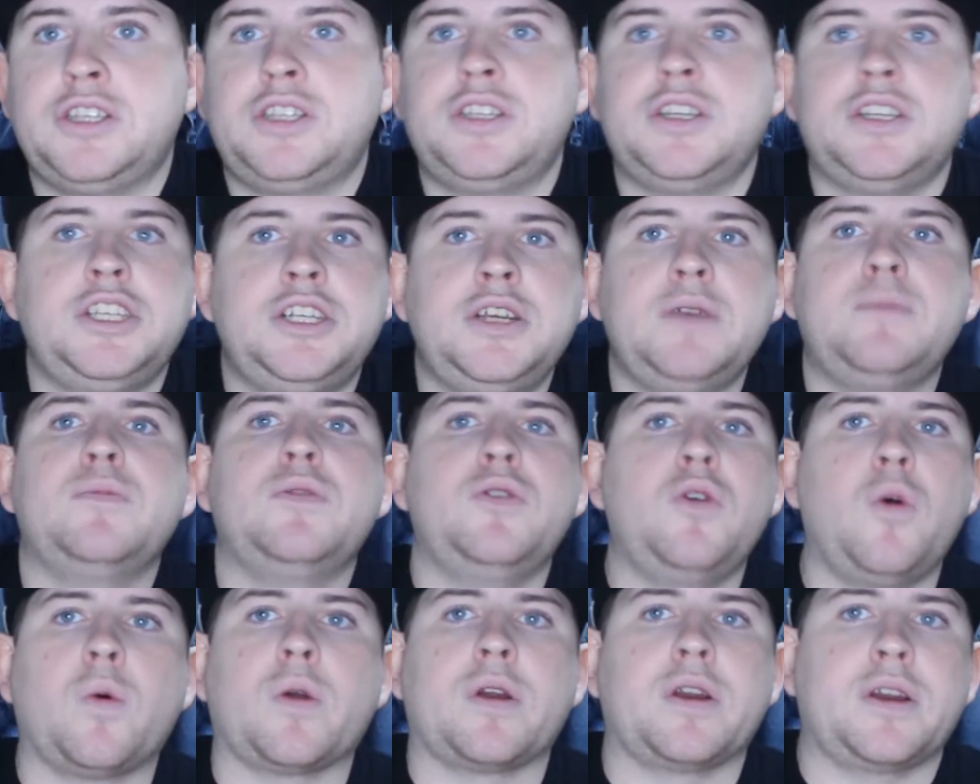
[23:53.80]

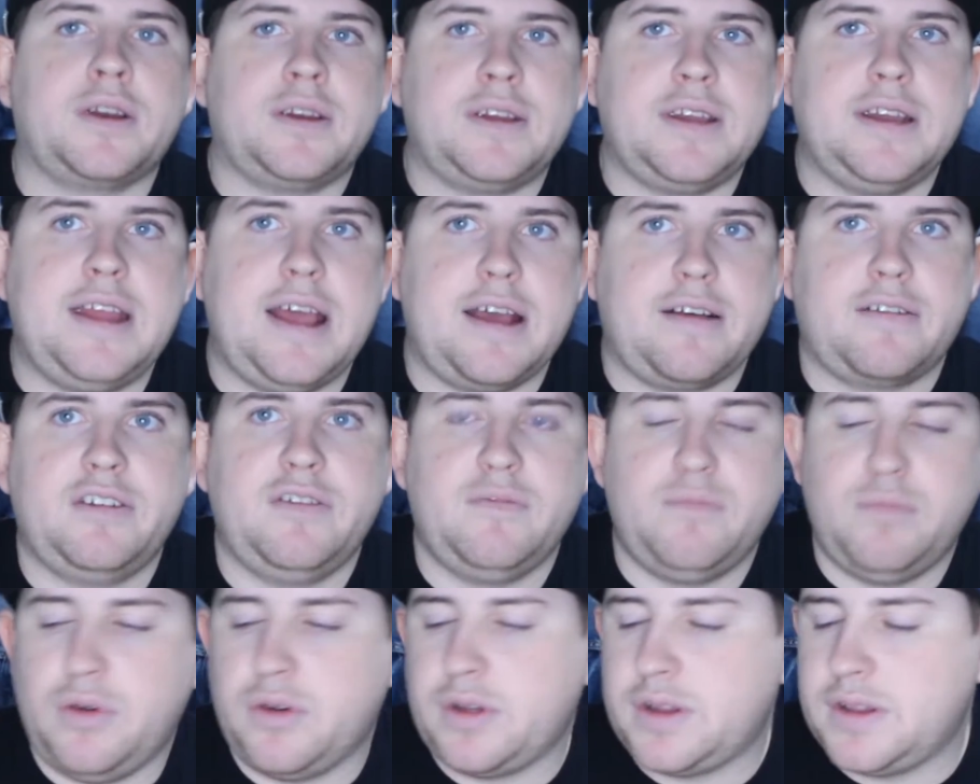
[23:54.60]
Jim Gordon
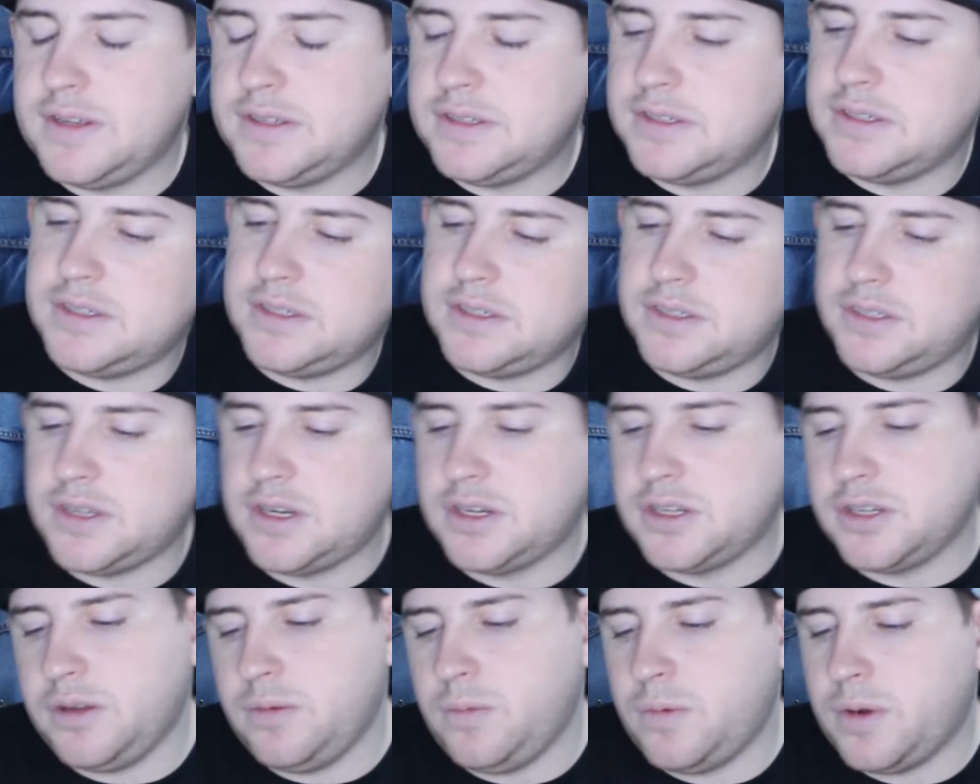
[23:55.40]
detective book. This is
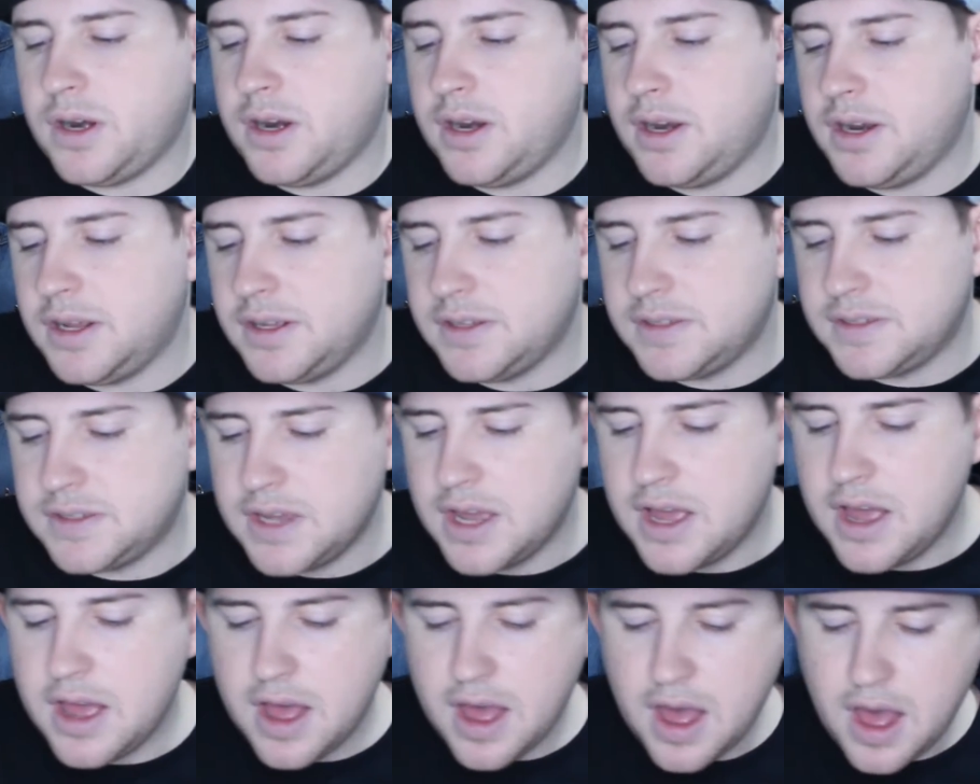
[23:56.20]
essentially what it is.
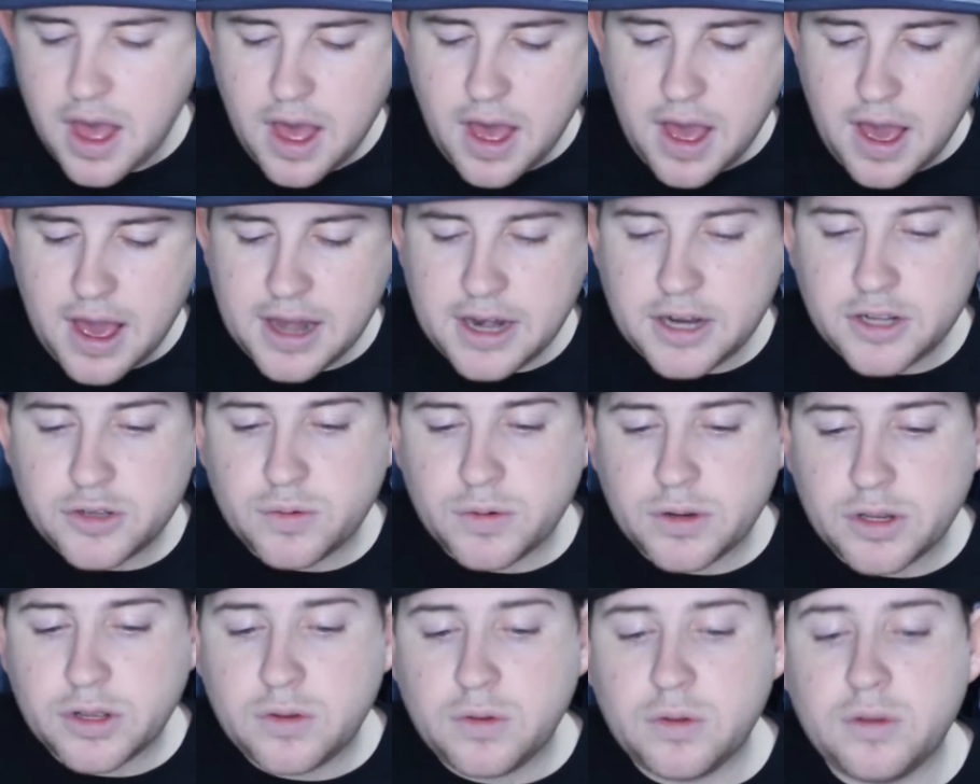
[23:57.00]
It is
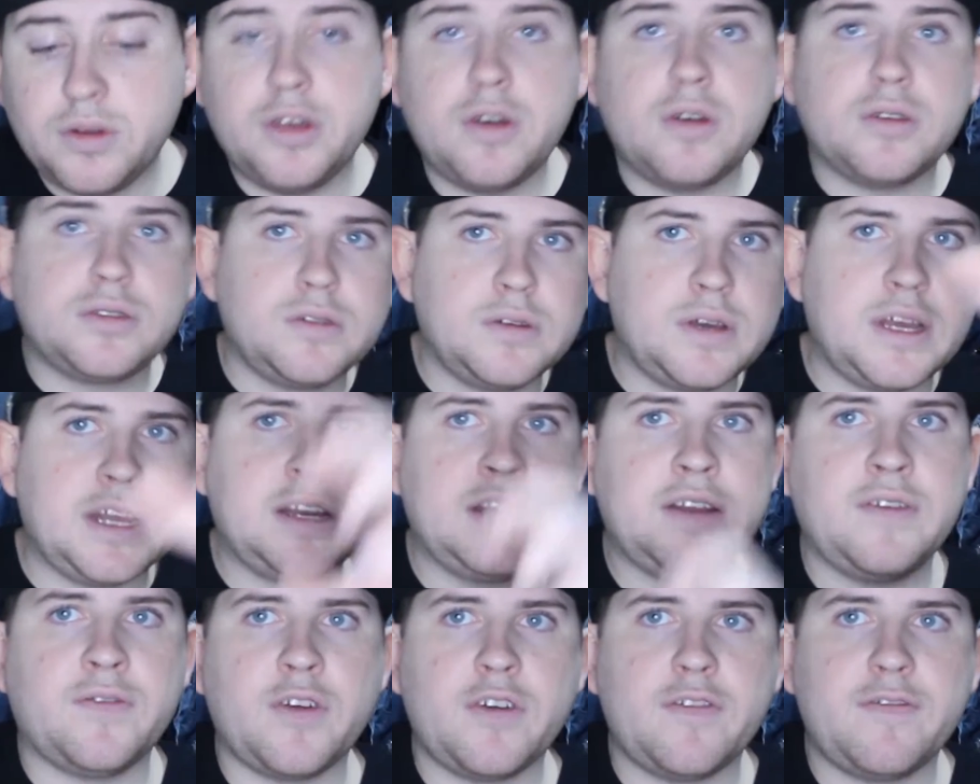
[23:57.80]
really cool. You also
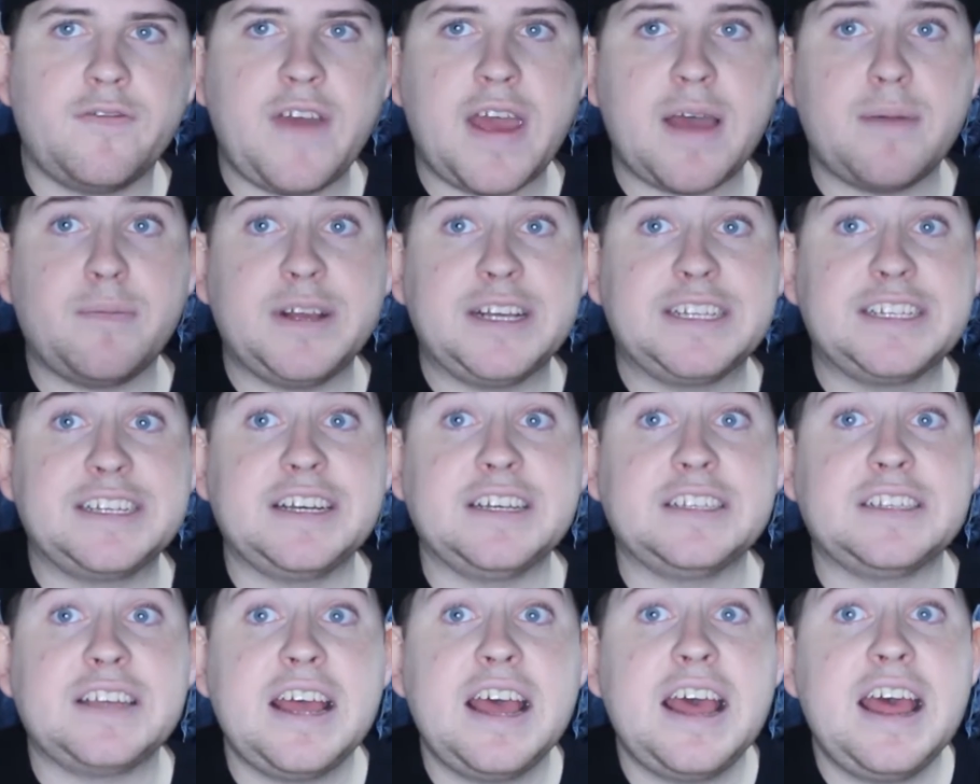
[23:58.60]
get different families
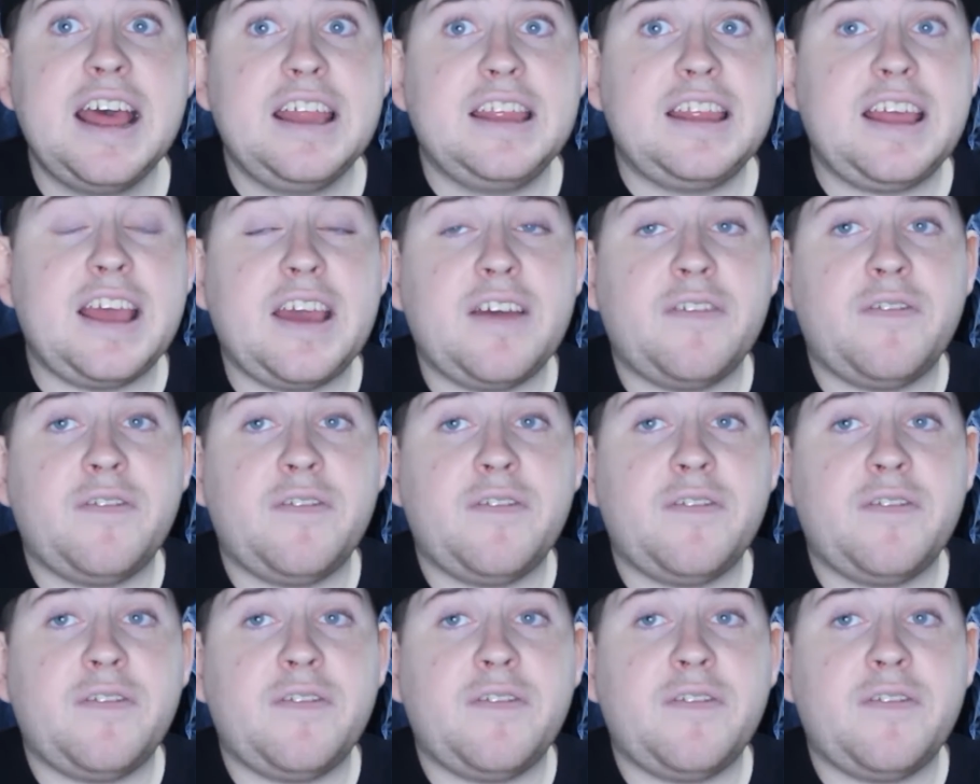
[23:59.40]
because they